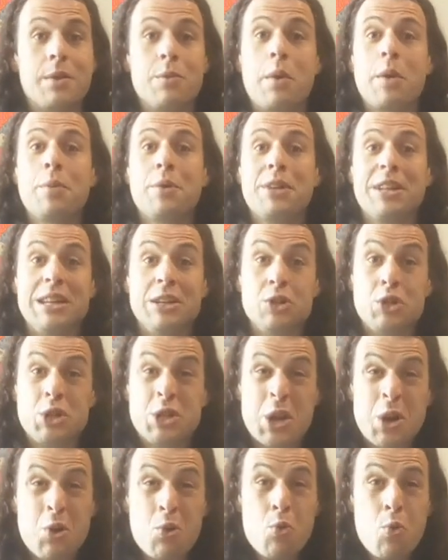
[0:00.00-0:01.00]
that we will need
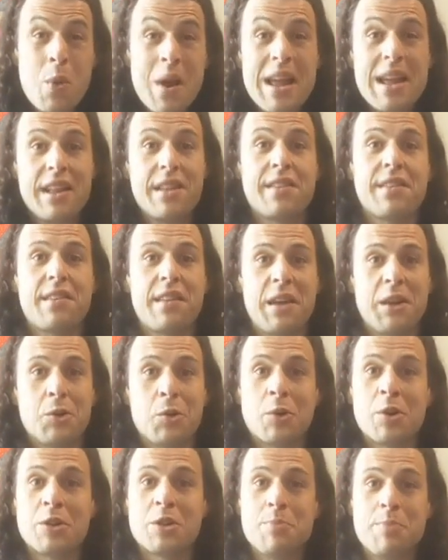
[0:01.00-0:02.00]
two weeks in
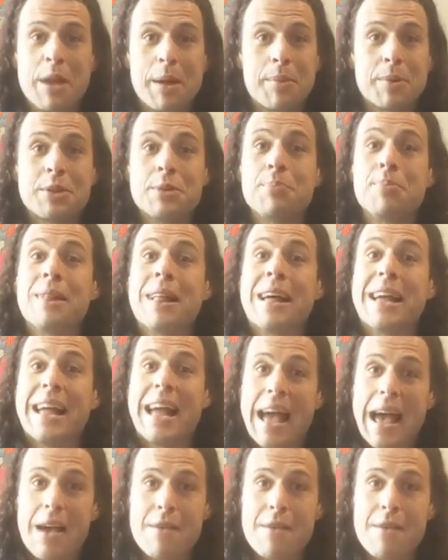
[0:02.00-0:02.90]
order to be able to play